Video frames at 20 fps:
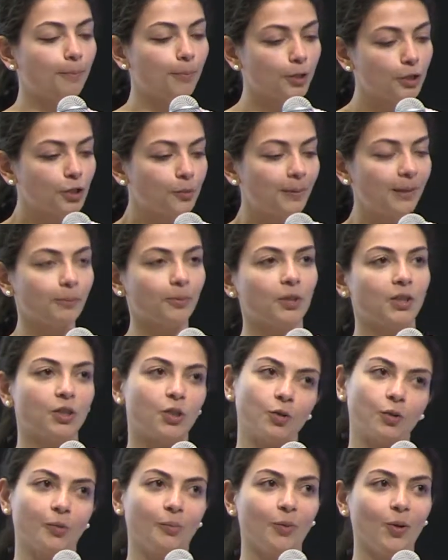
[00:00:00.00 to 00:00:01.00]
push people
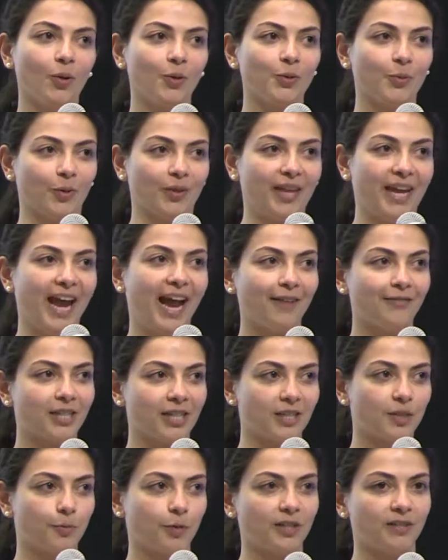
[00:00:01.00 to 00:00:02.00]
into a mold where they have to
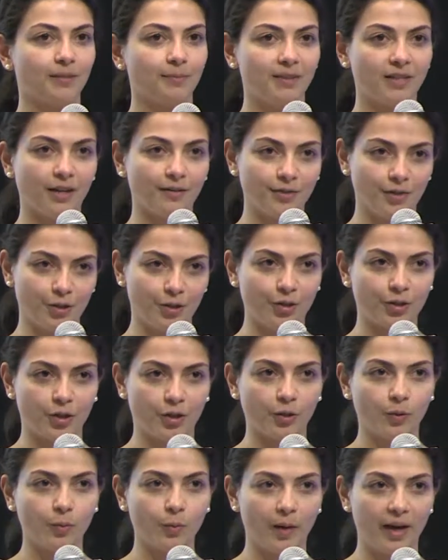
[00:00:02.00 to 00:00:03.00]
express themselves in a
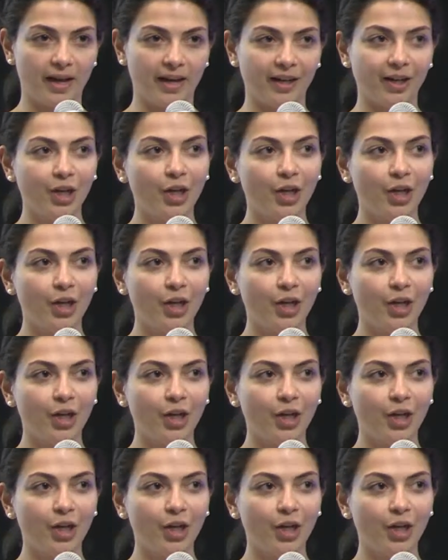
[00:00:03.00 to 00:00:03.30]
certain way,